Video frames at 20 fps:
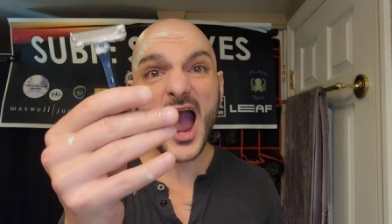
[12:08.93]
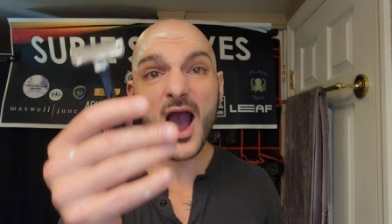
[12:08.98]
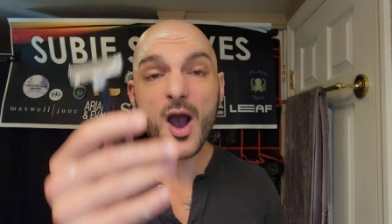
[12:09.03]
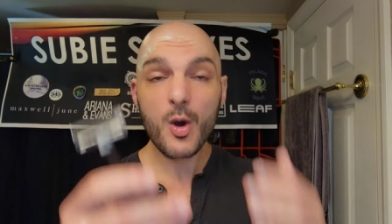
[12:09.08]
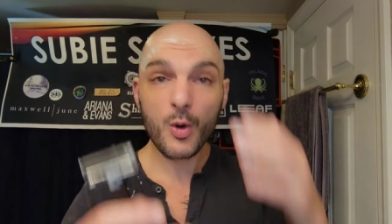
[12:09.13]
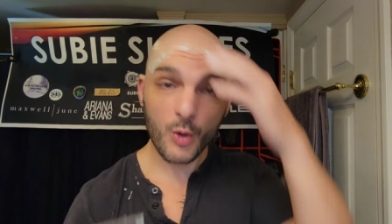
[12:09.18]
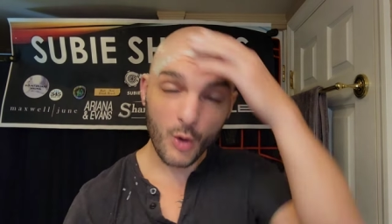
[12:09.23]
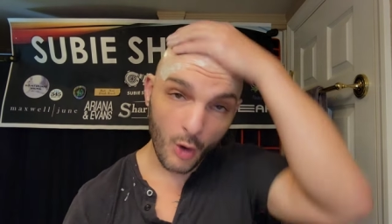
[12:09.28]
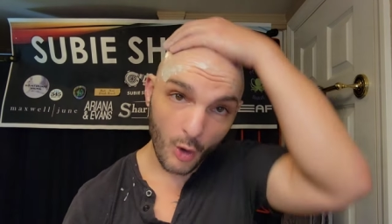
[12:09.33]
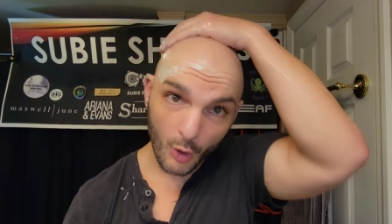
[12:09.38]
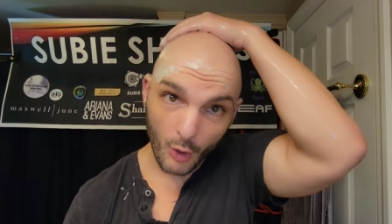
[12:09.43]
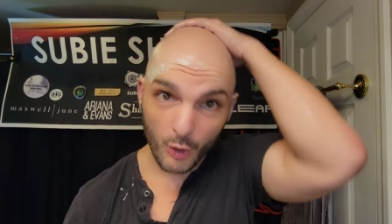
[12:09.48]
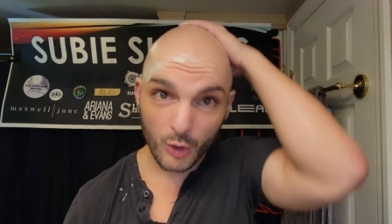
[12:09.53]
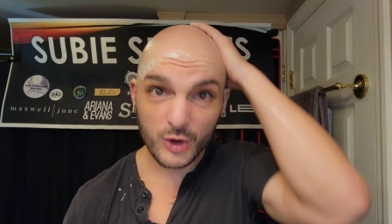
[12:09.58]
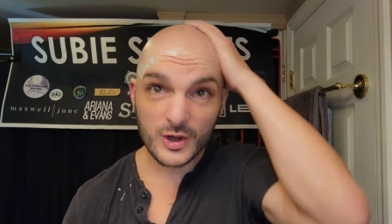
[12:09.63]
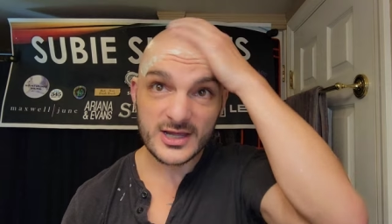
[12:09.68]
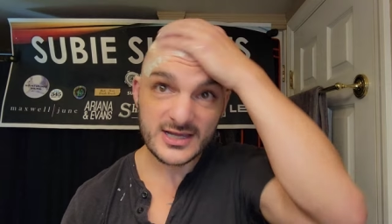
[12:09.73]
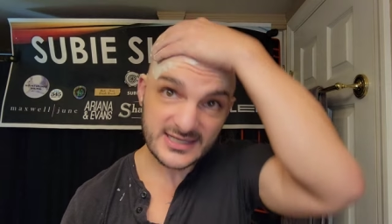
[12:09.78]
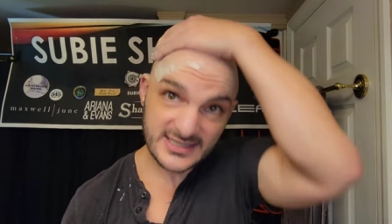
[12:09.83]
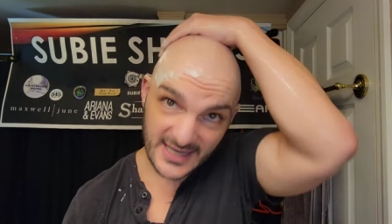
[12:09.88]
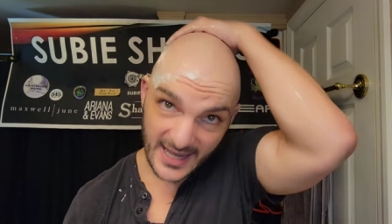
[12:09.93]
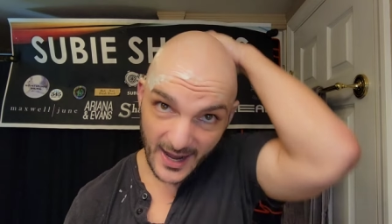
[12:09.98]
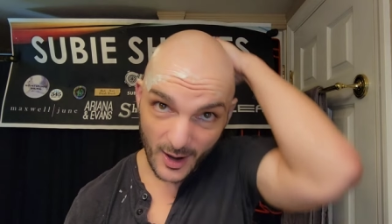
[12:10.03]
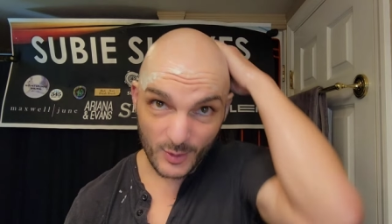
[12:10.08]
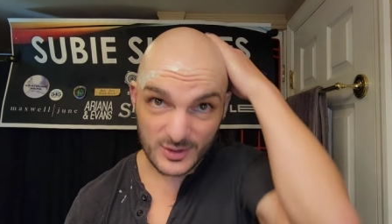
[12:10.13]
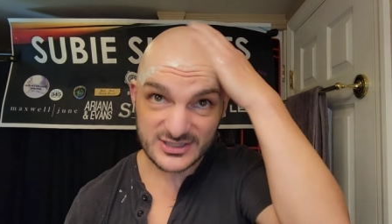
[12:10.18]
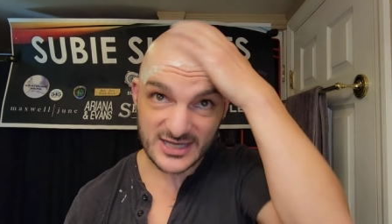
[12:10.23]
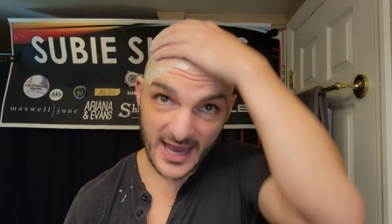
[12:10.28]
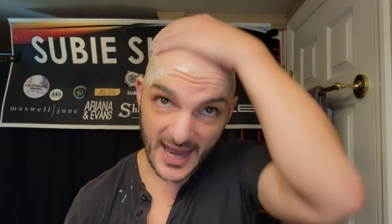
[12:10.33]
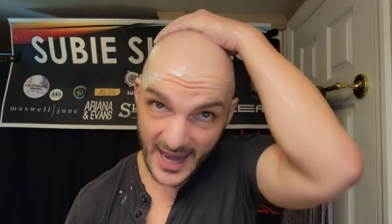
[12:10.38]
Holy cow,
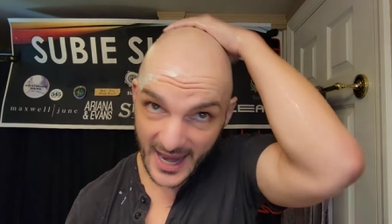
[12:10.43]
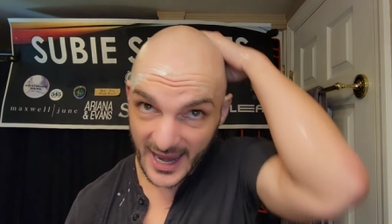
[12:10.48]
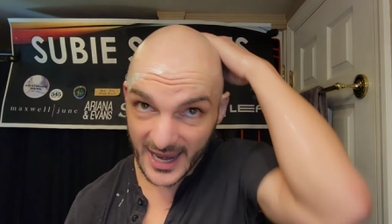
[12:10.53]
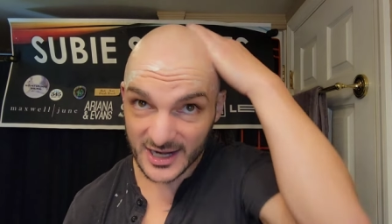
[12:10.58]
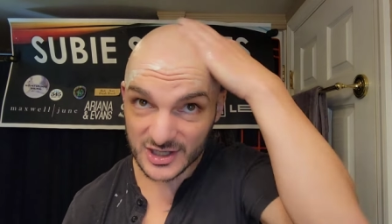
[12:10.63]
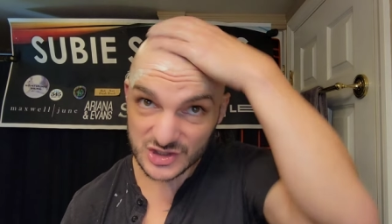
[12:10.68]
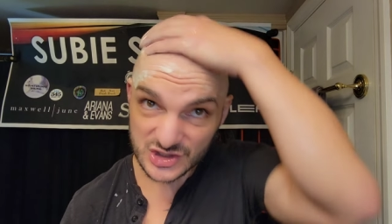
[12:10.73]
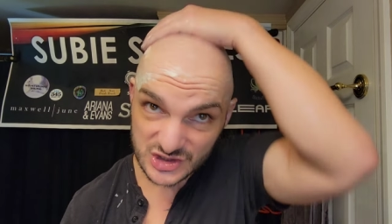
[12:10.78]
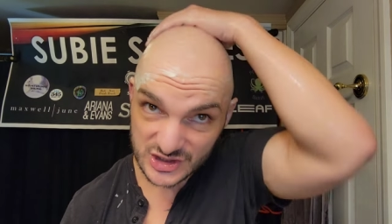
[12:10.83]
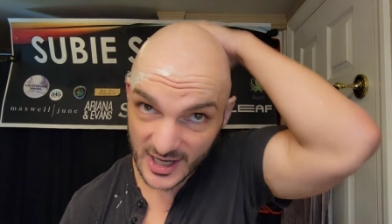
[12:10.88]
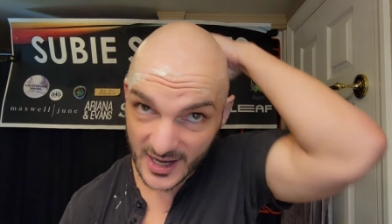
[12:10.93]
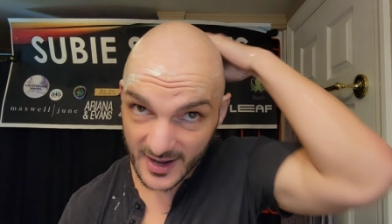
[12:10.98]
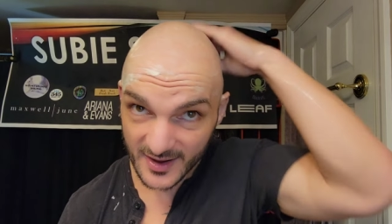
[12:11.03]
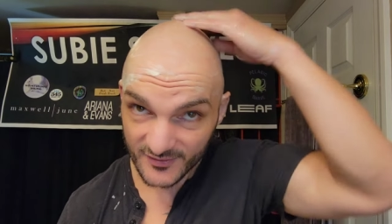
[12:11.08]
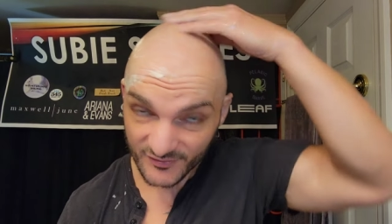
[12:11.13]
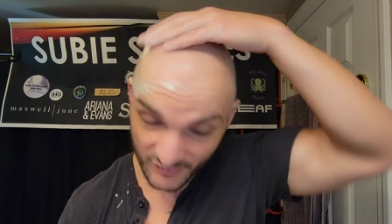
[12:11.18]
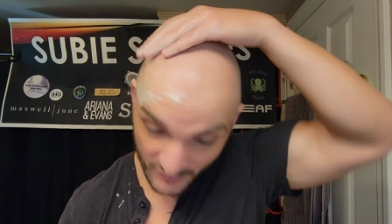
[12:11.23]
is a head shave?